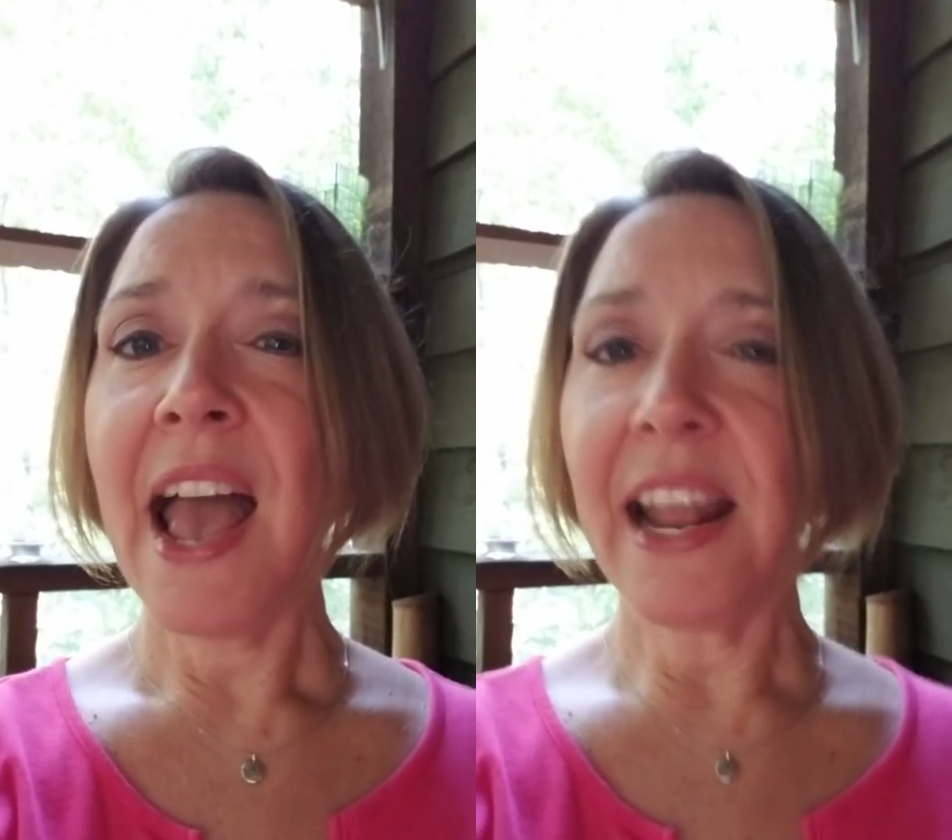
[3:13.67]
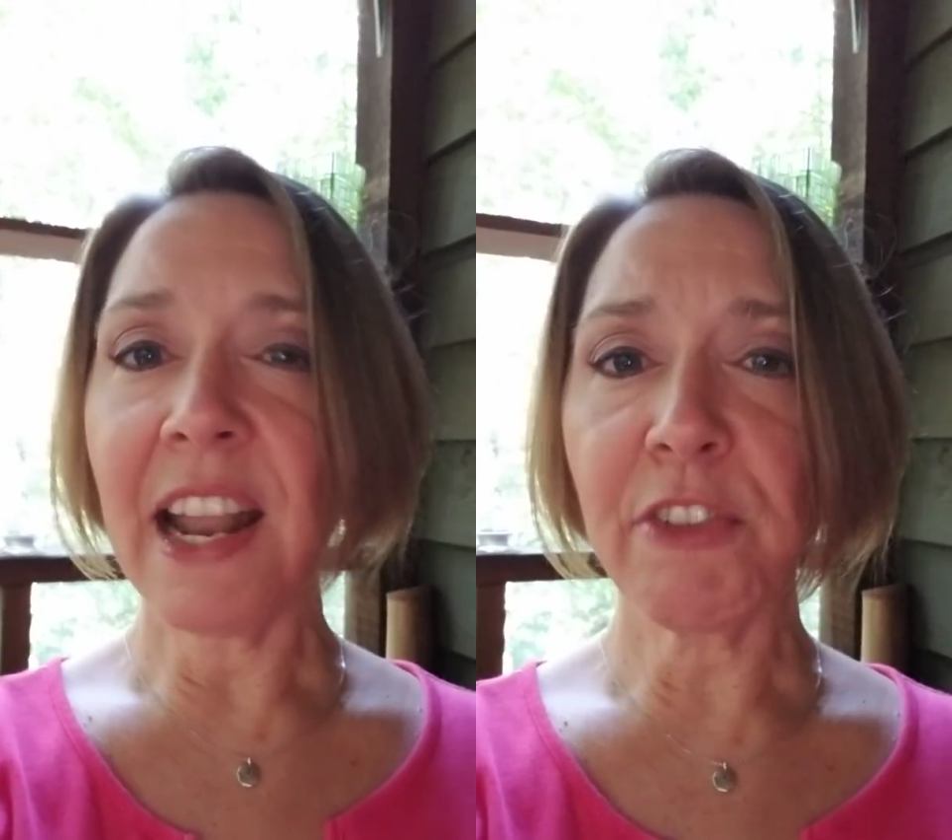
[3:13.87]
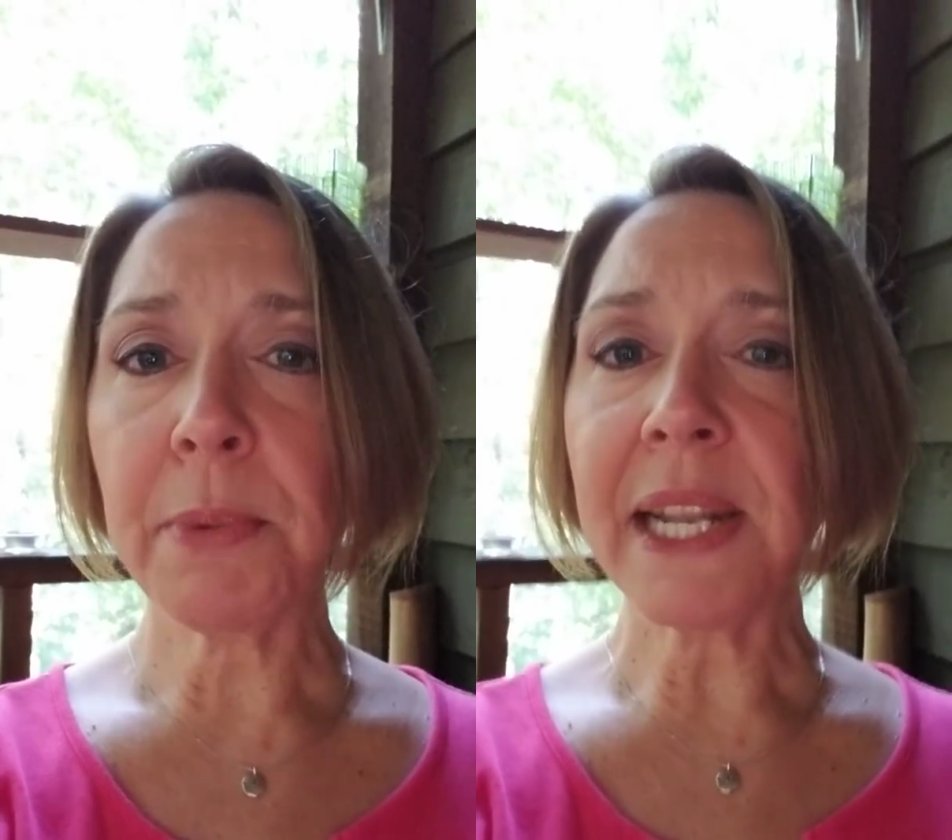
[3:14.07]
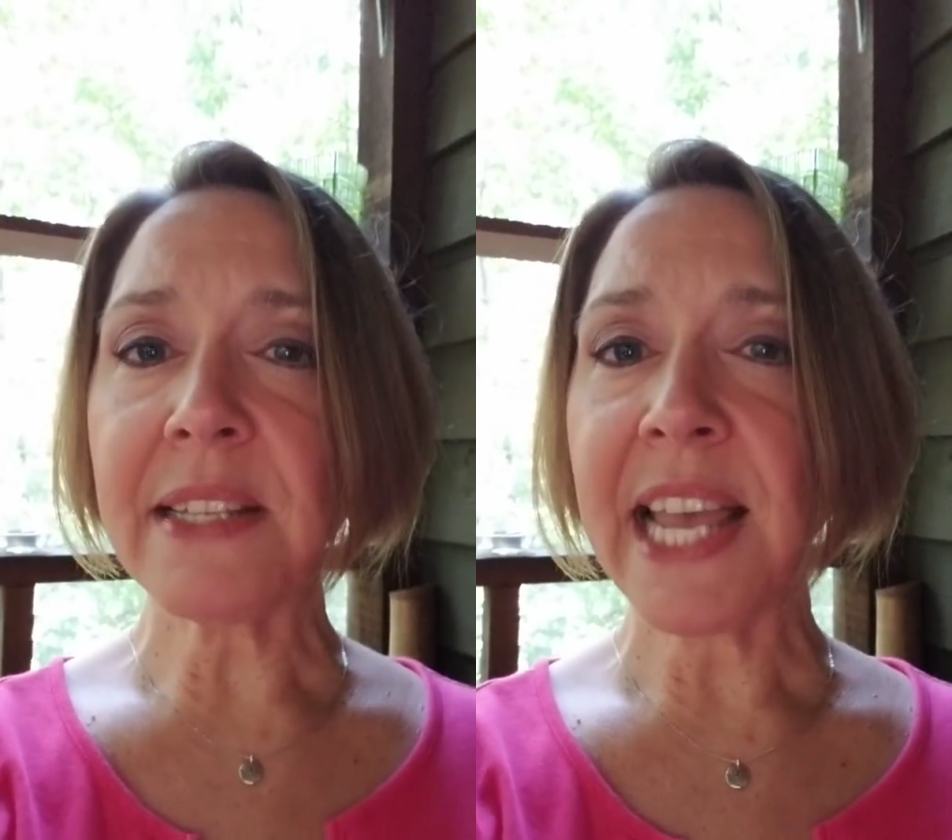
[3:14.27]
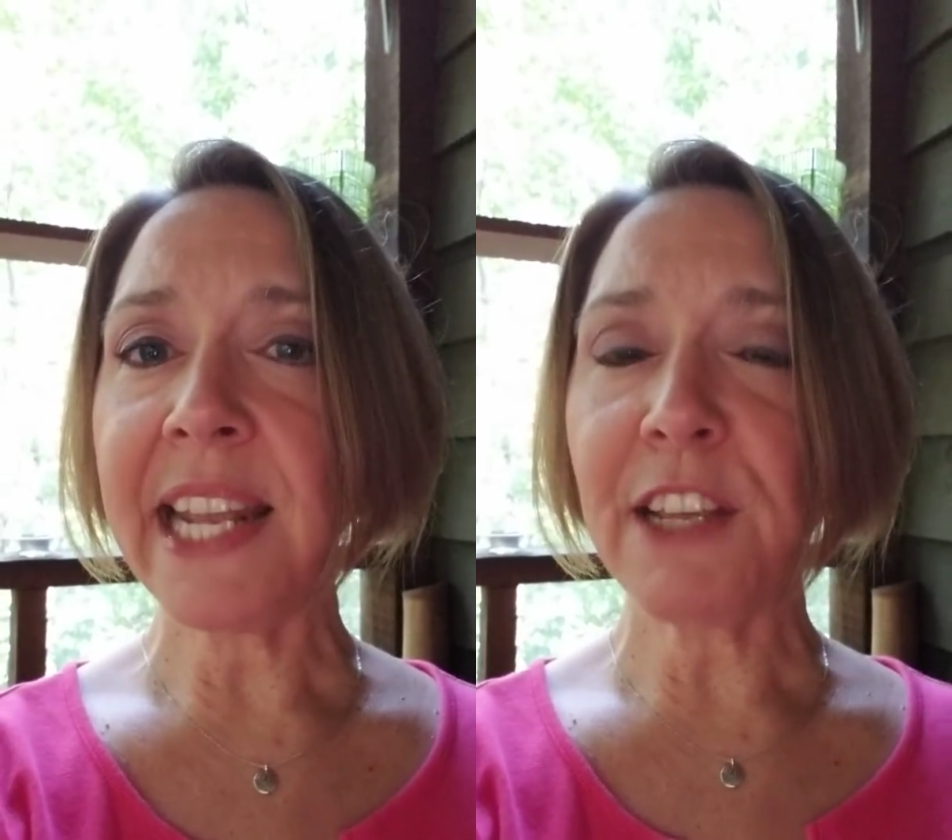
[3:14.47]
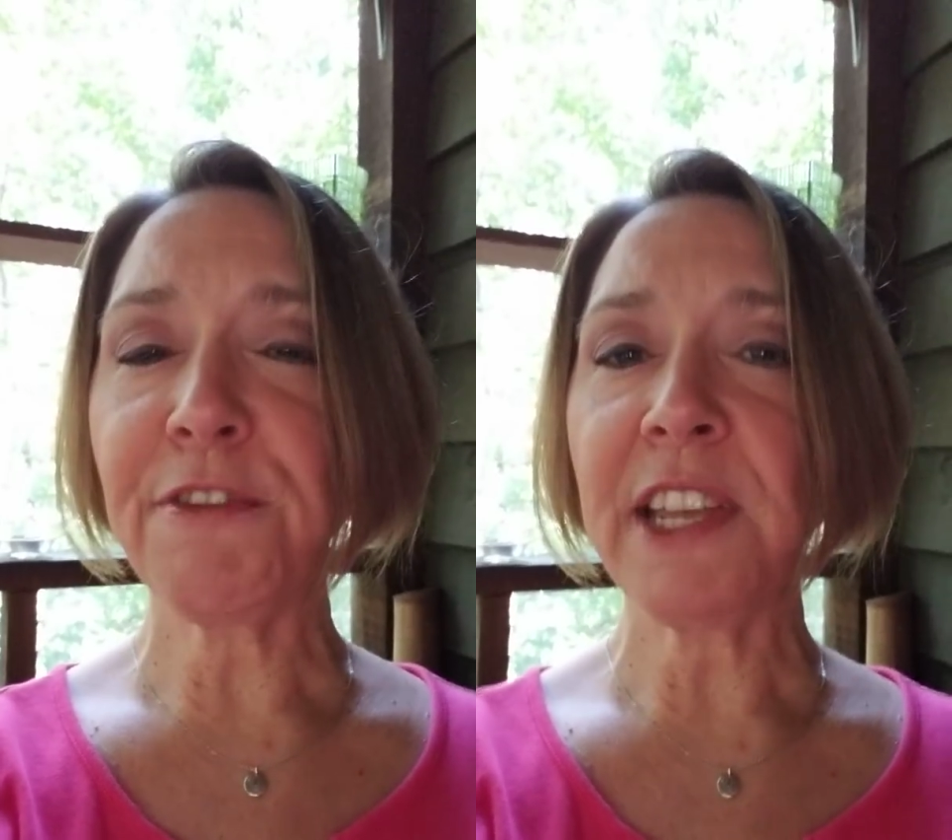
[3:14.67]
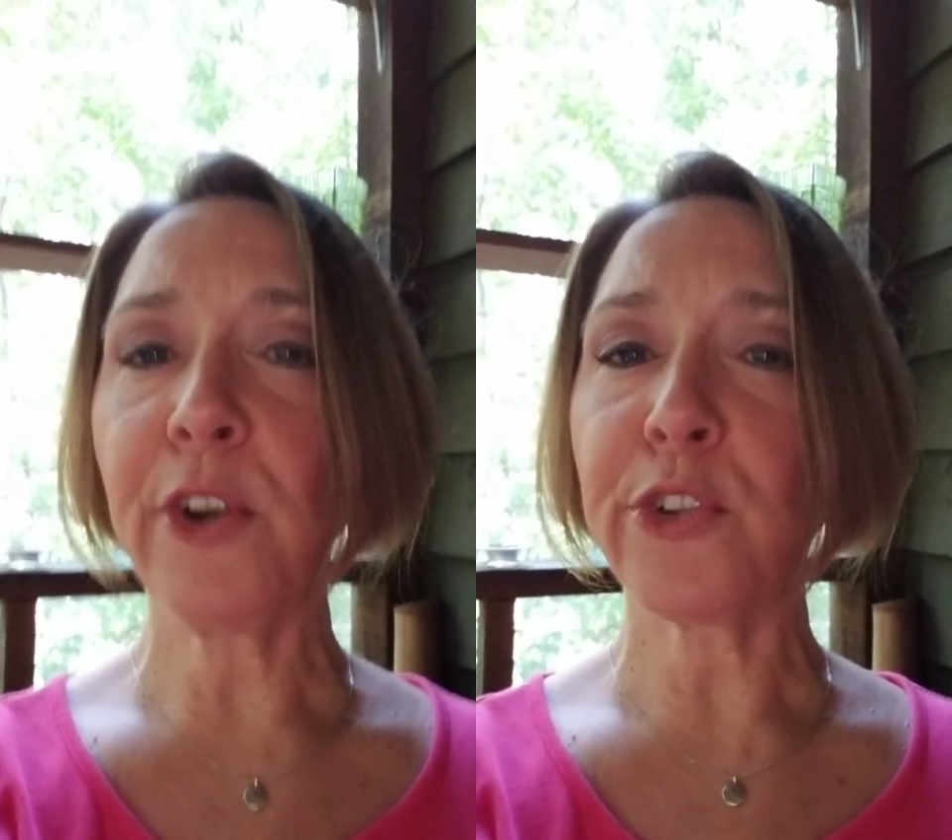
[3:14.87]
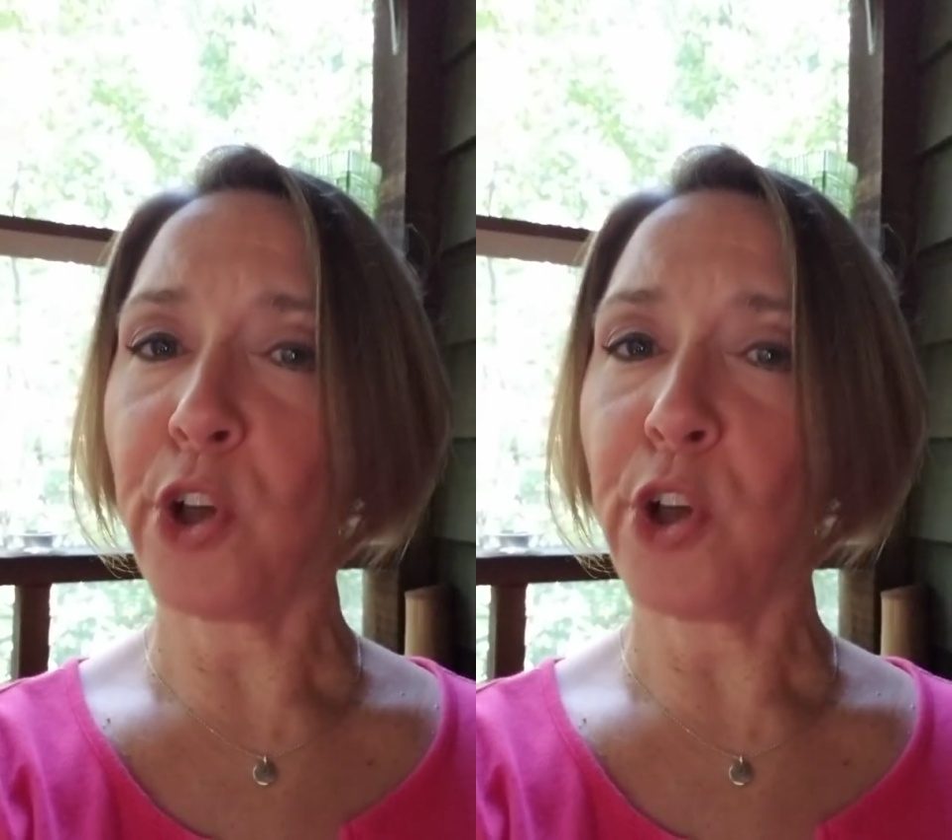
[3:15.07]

and everybody's hitting feeders